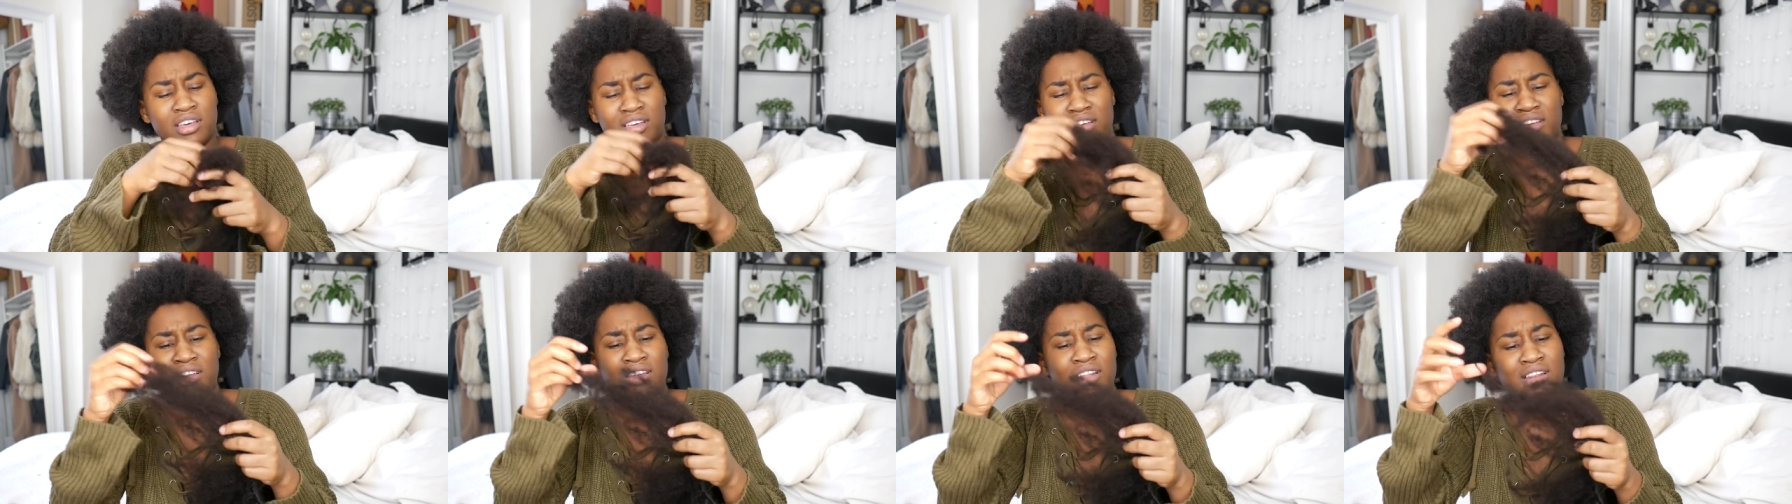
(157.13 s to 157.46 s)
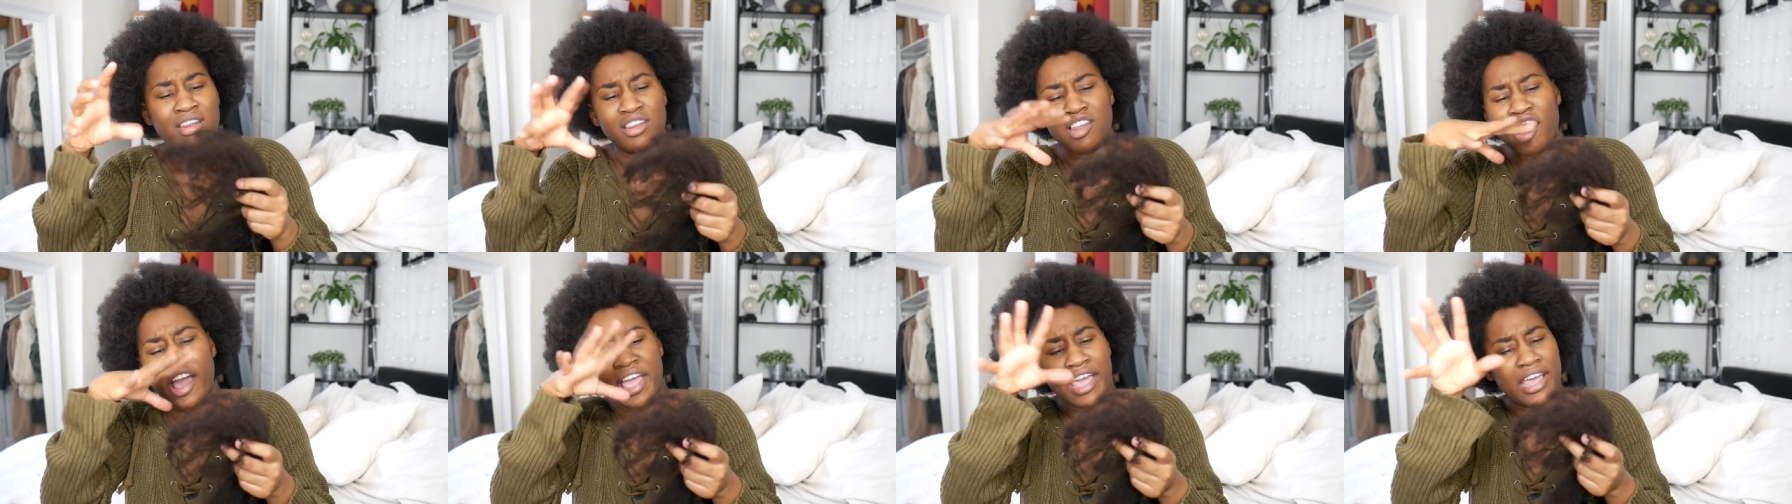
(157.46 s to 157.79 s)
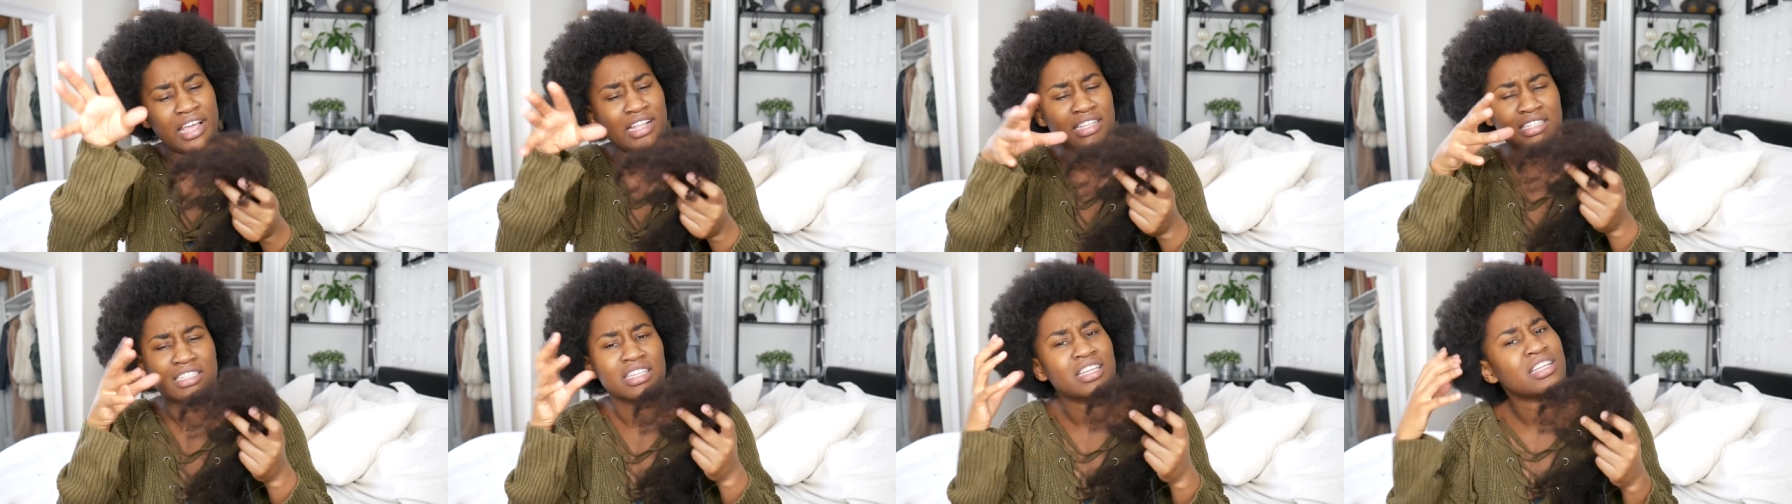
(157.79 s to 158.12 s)
and light
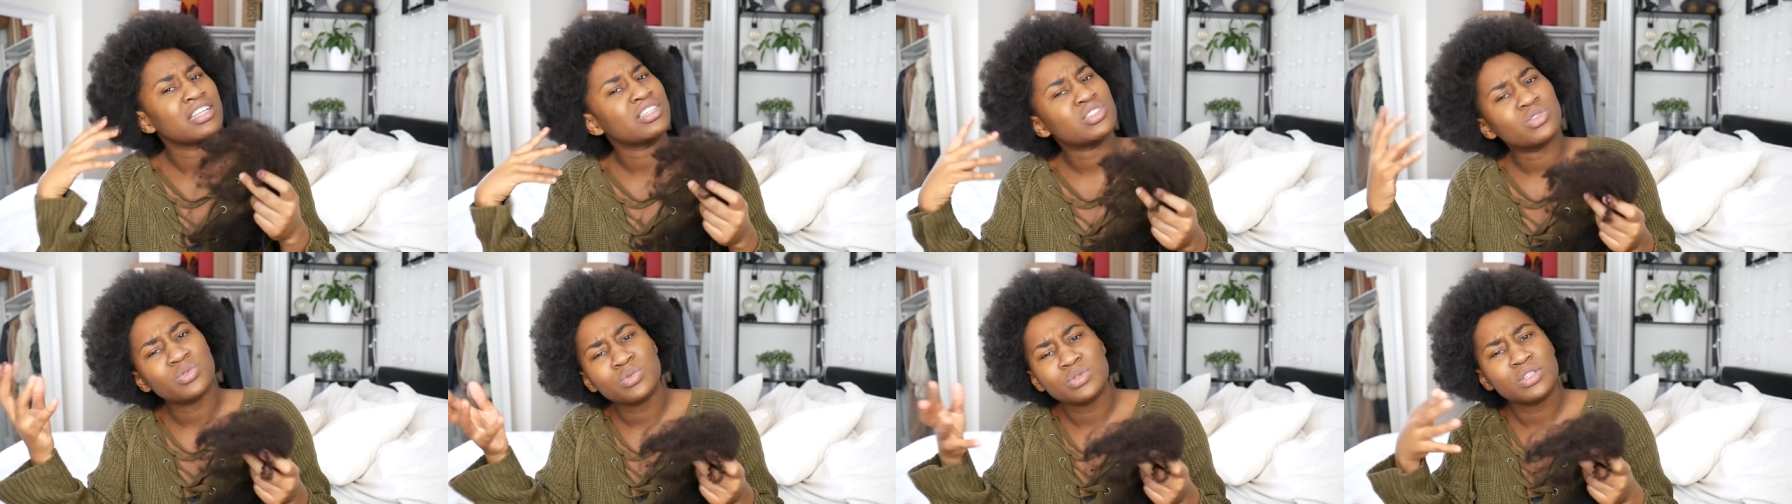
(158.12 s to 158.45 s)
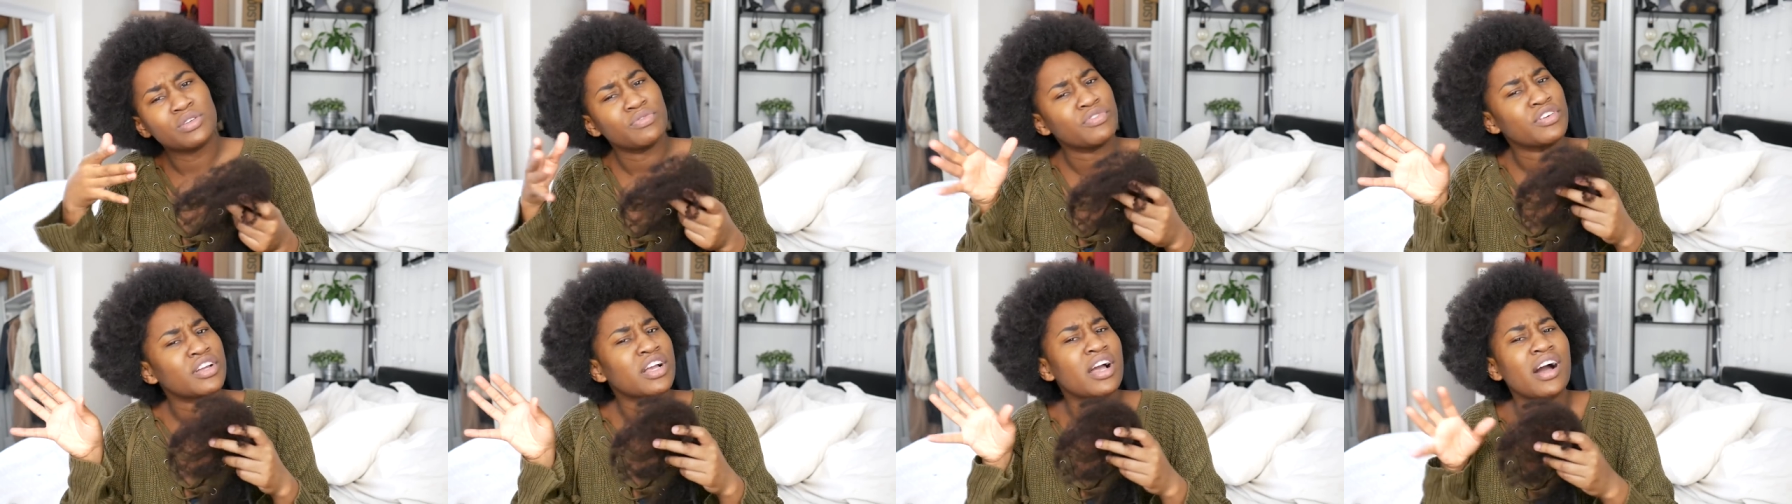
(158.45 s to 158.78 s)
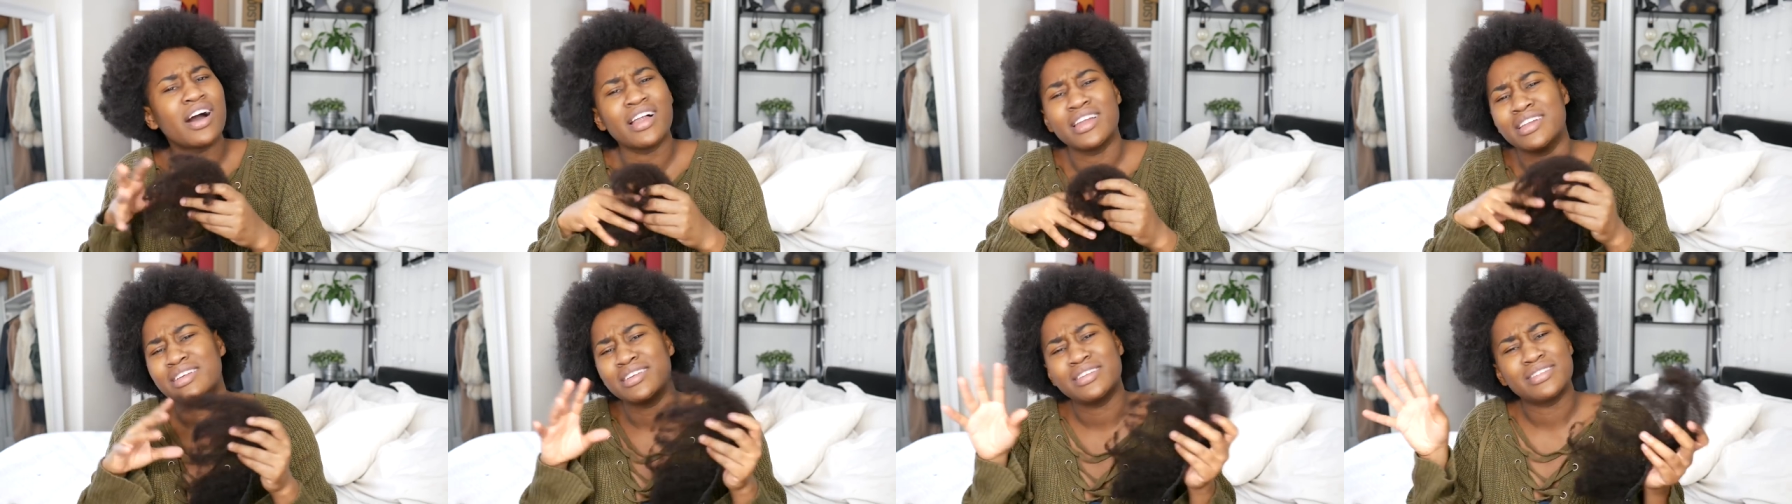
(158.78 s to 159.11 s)
hits it it's all different
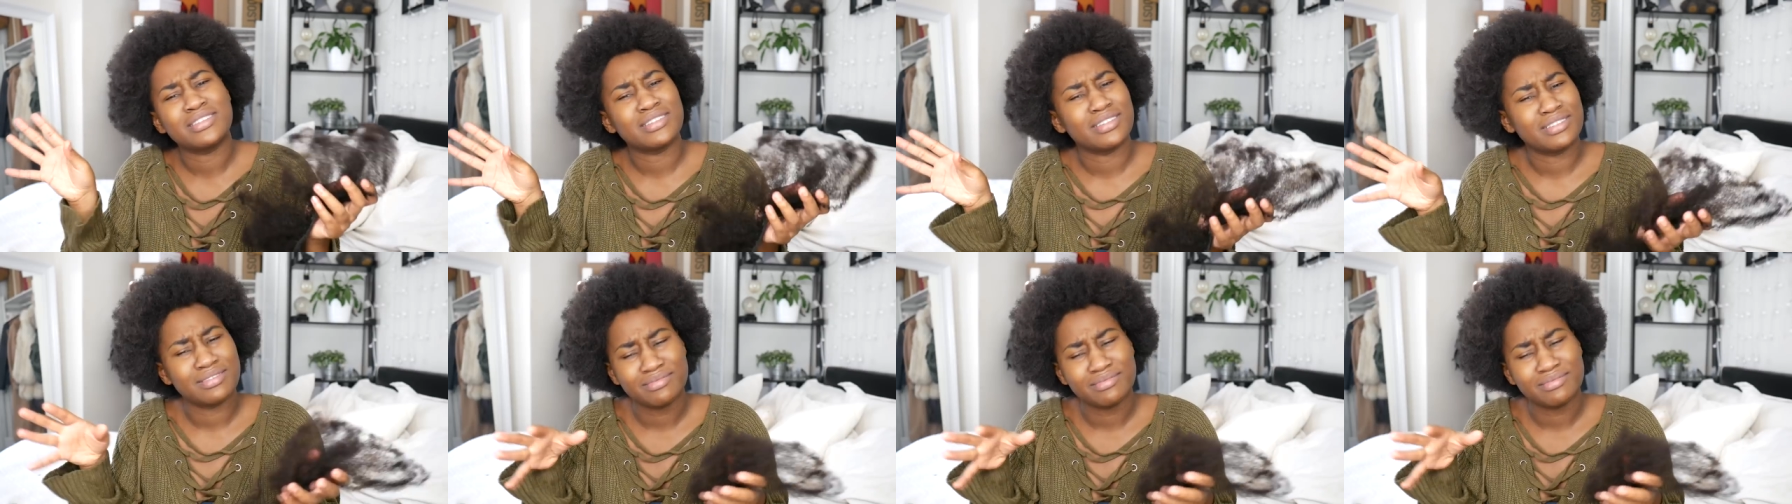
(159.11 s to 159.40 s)
colors